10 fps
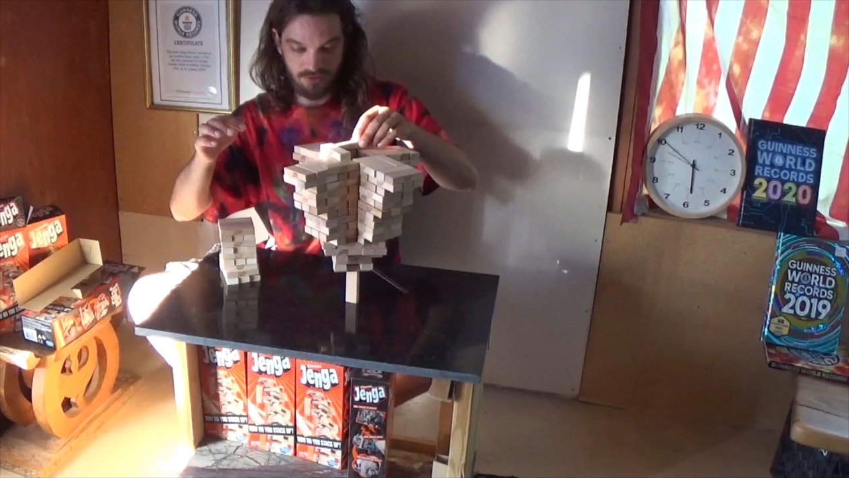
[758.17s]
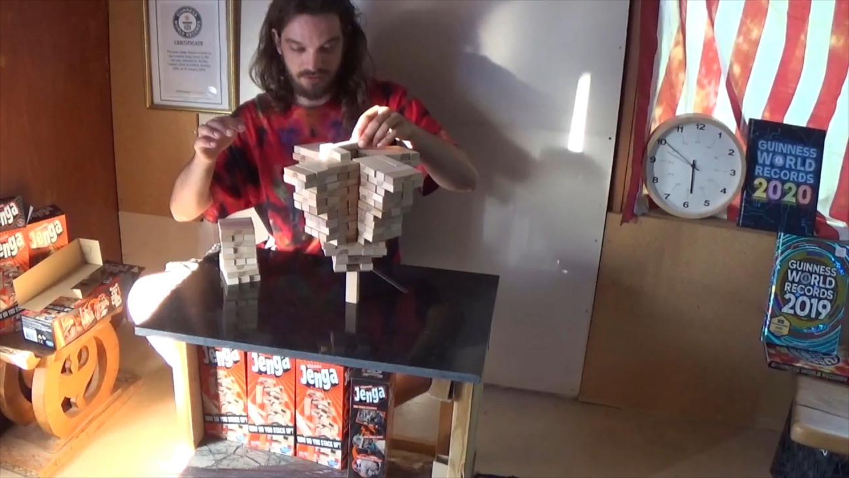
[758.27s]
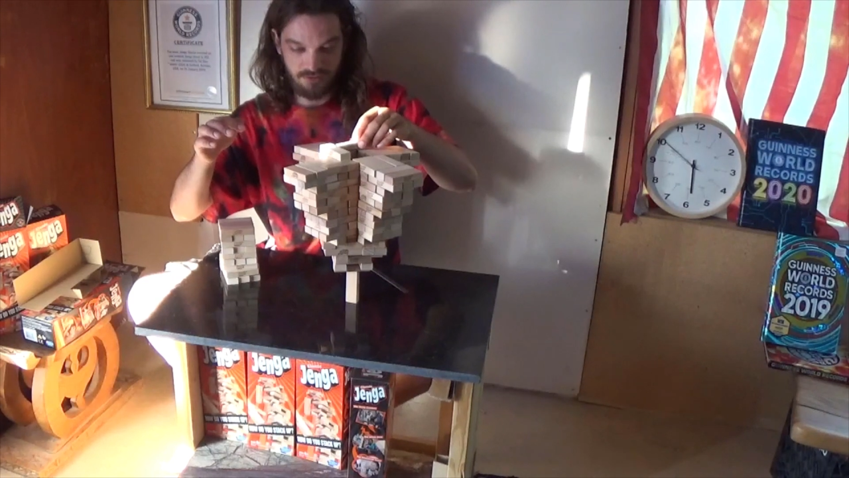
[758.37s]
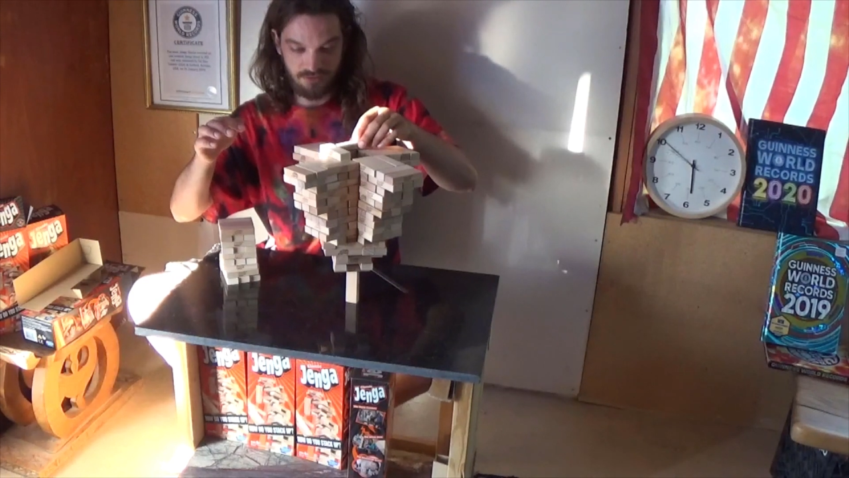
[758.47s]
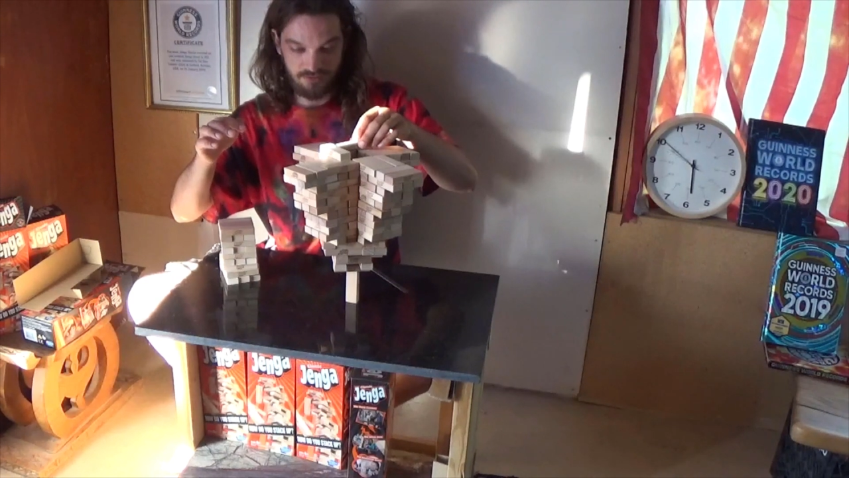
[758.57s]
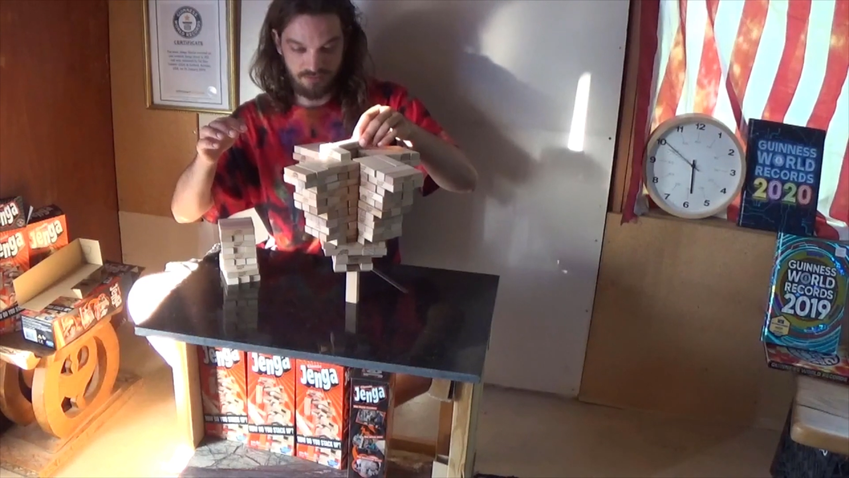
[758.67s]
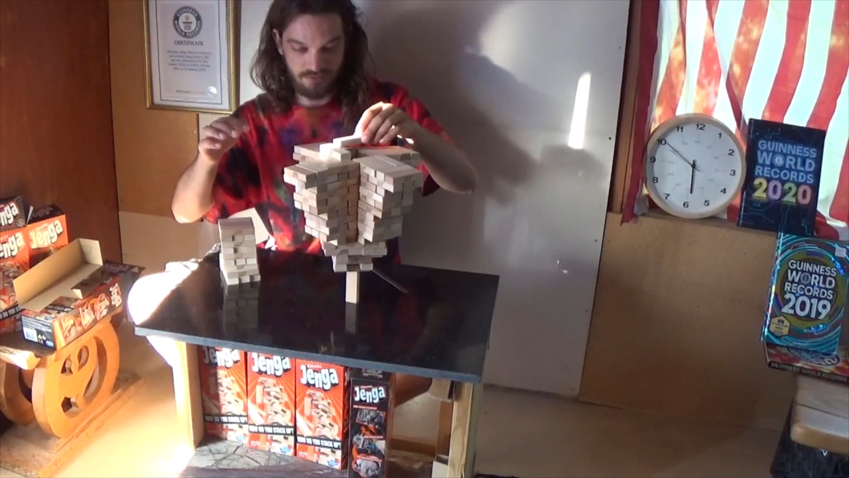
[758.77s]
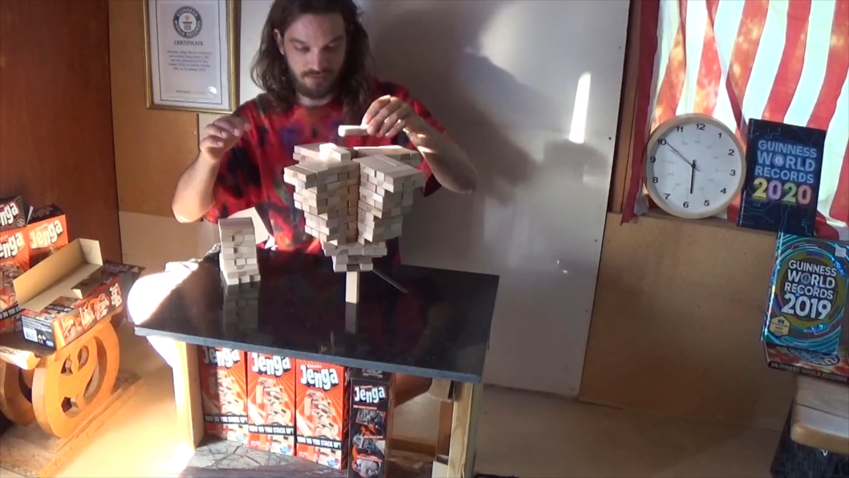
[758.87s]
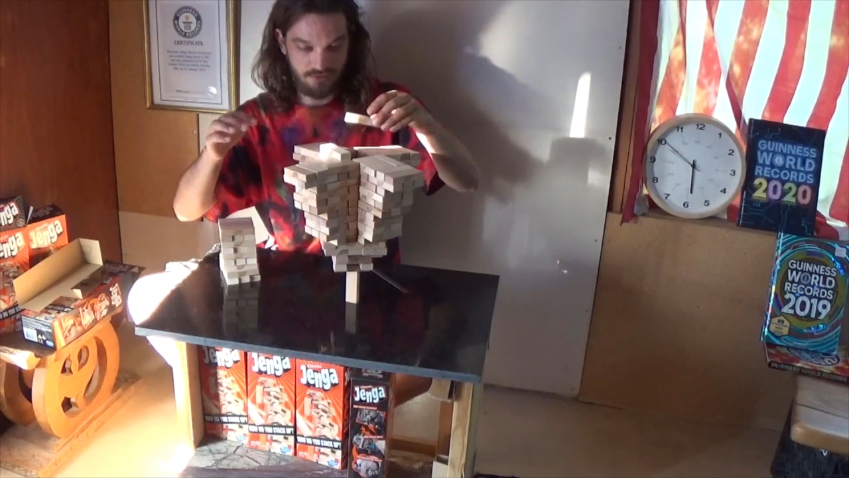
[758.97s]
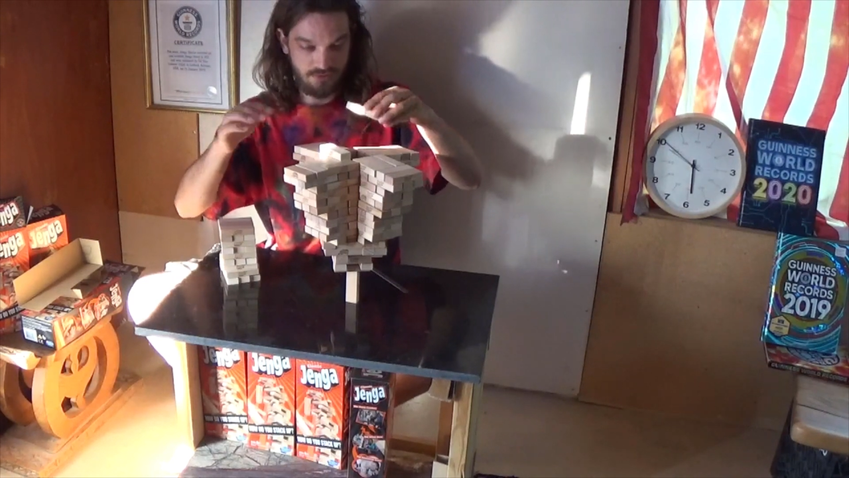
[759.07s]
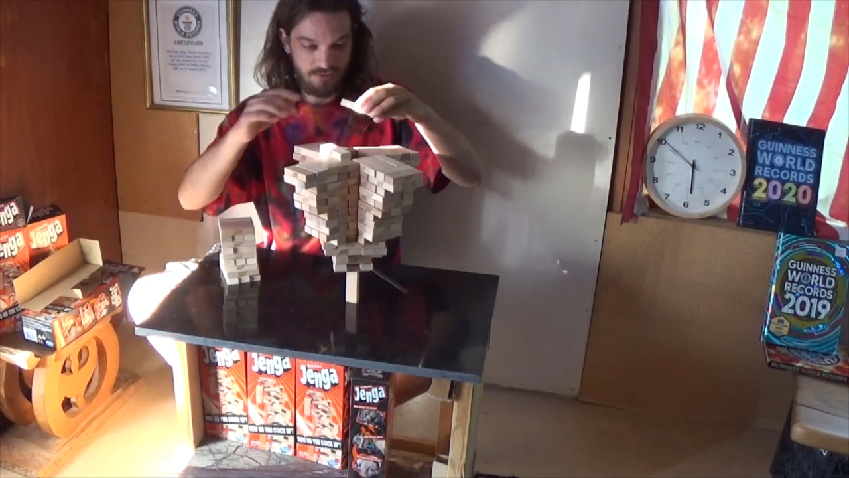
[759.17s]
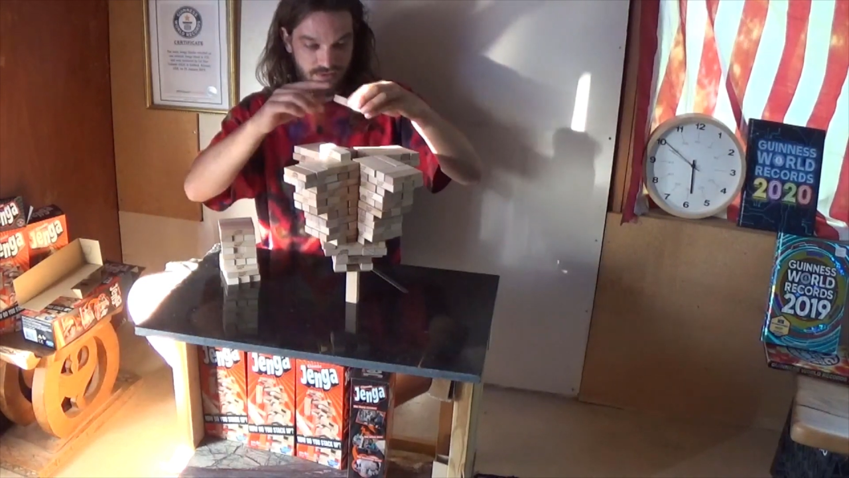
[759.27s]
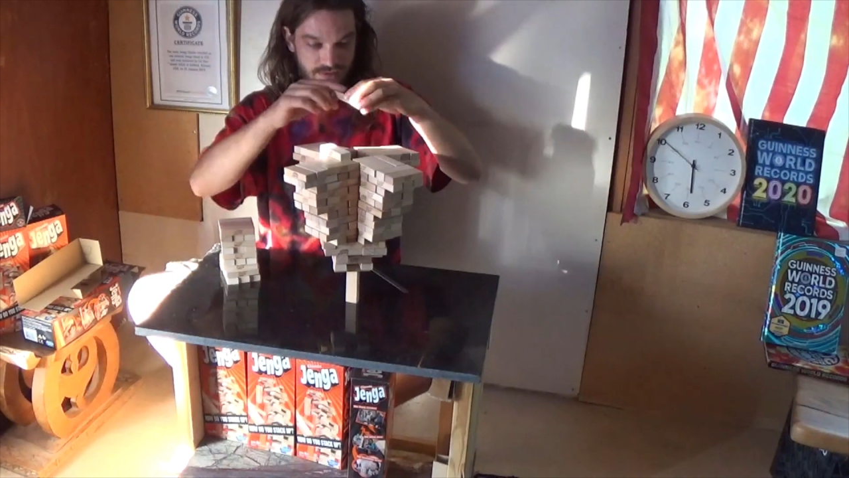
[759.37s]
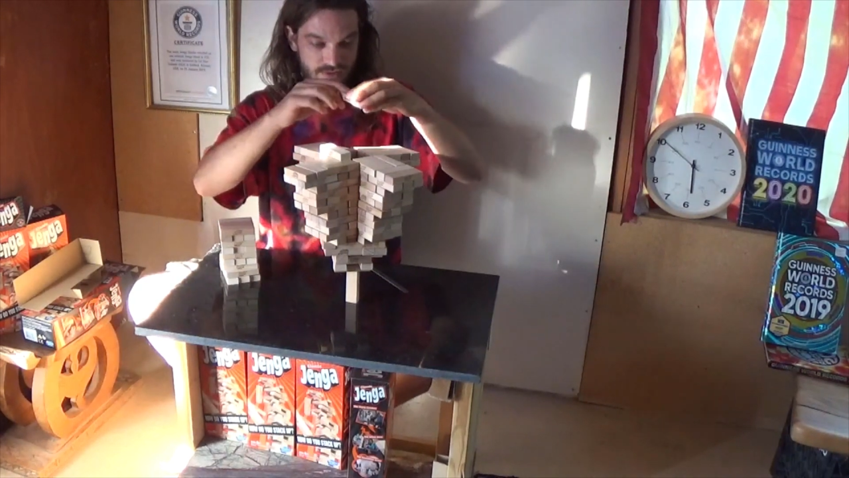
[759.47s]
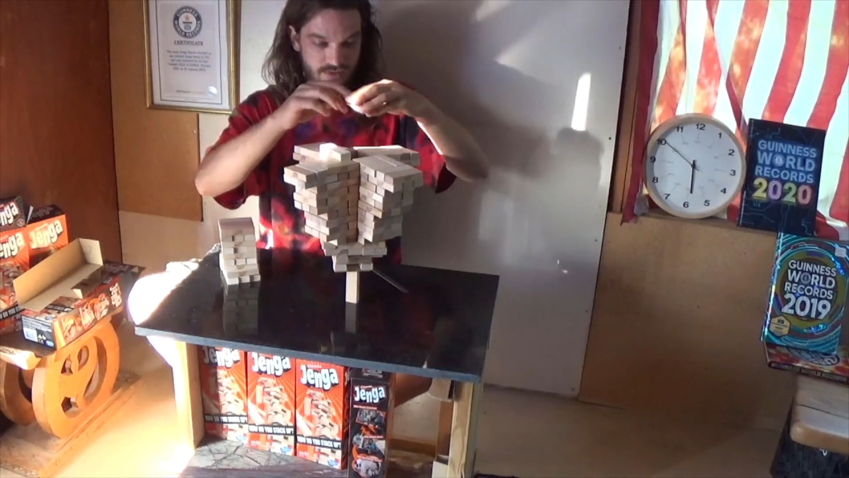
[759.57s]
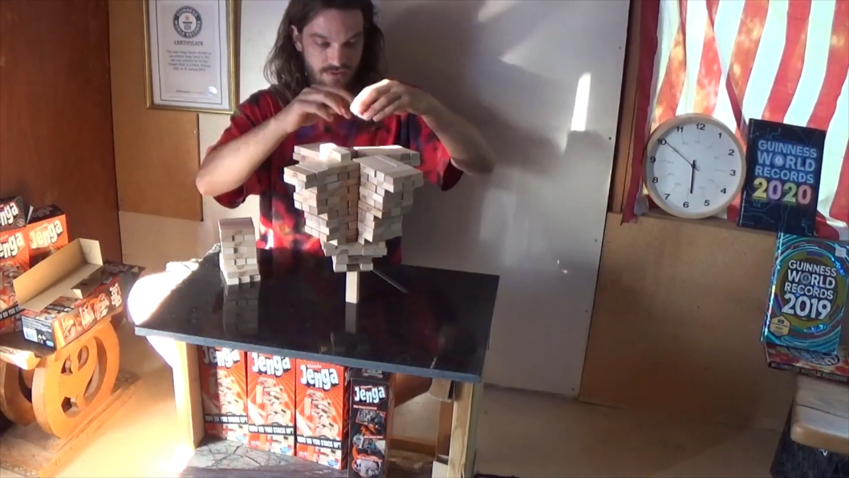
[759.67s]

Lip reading: it deals with these.